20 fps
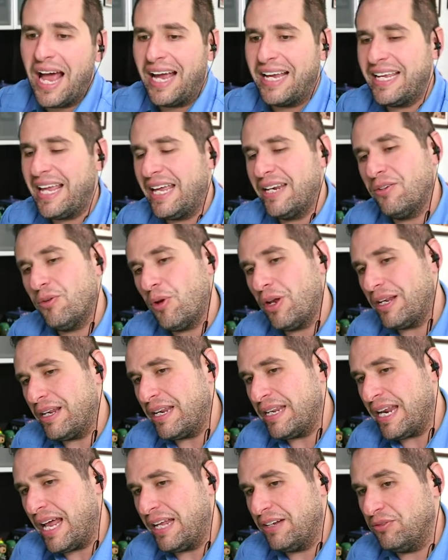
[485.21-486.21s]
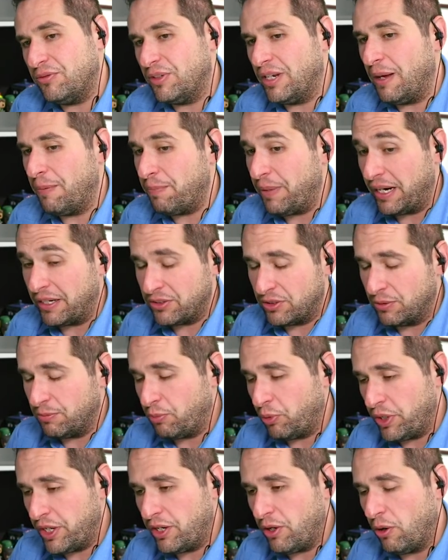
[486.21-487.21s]
Again, not back to
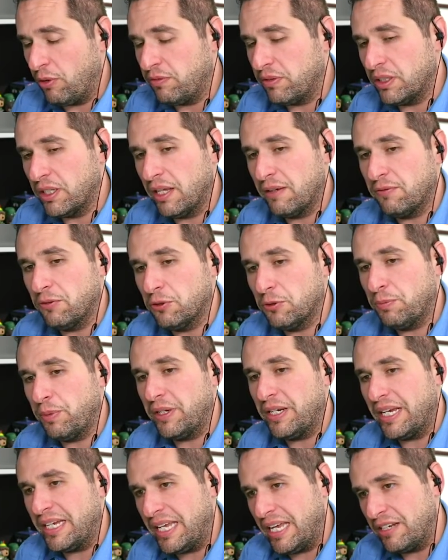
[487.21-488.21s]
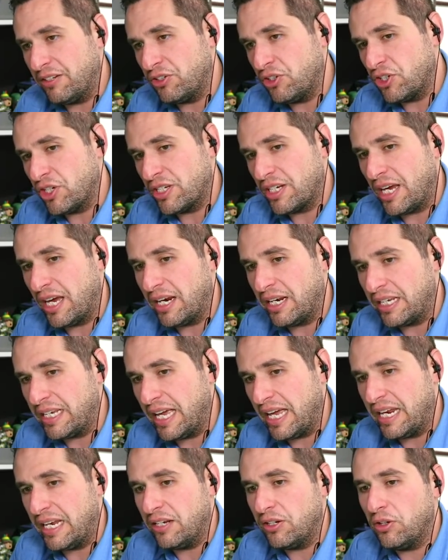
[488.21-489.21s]
pre-COVID levels, but again, just kind of
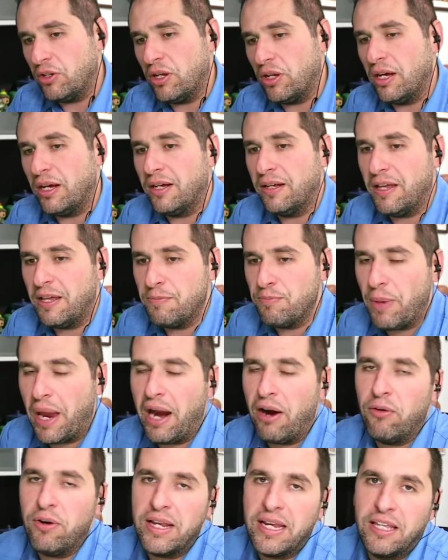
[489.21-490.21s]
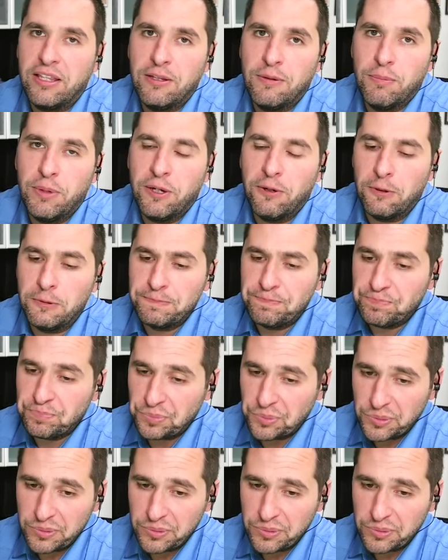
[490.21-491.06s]
getting and marrying in the middle.